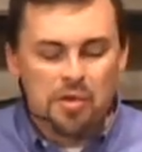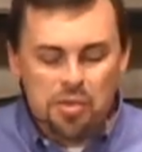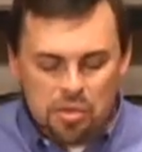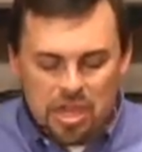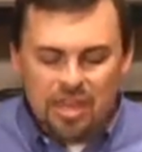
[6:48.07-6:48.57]

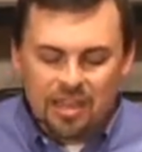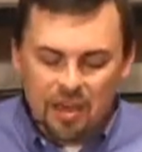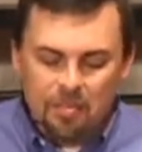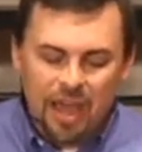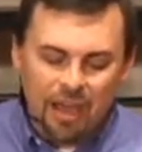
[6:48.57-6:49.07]
Think
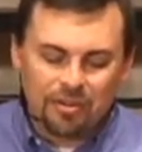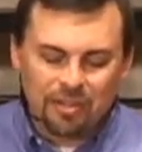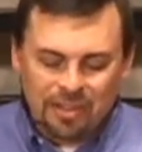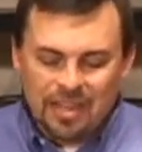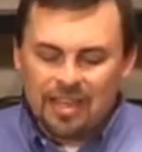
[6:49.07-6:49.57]

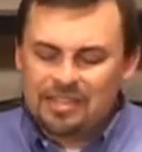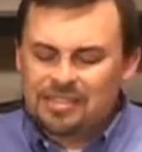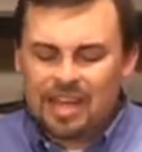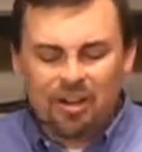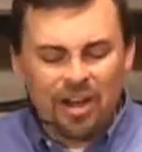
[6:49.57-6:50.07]
about
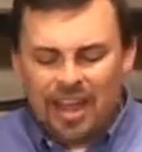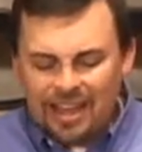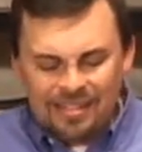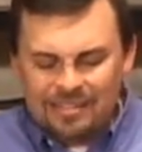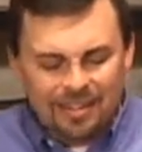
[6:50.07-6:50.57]
things that are
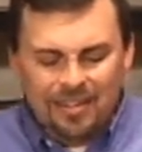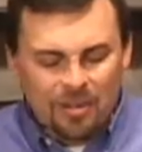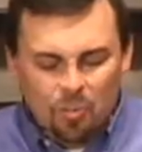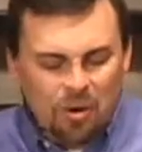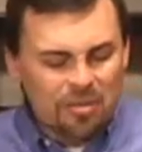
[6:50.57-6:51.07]
excellent
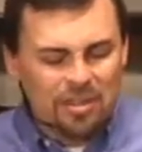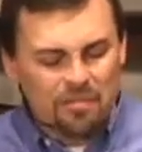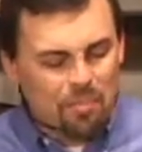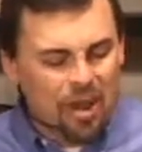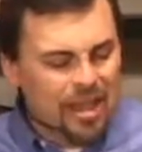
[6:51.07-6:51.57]
and worthy
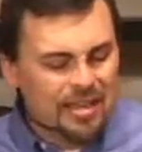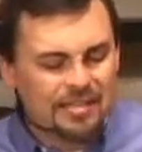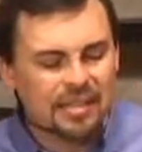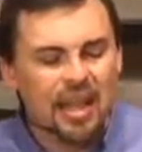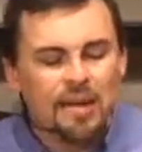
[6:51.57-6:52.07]
of
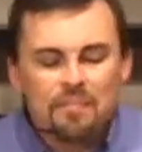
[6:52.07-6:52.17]
praise.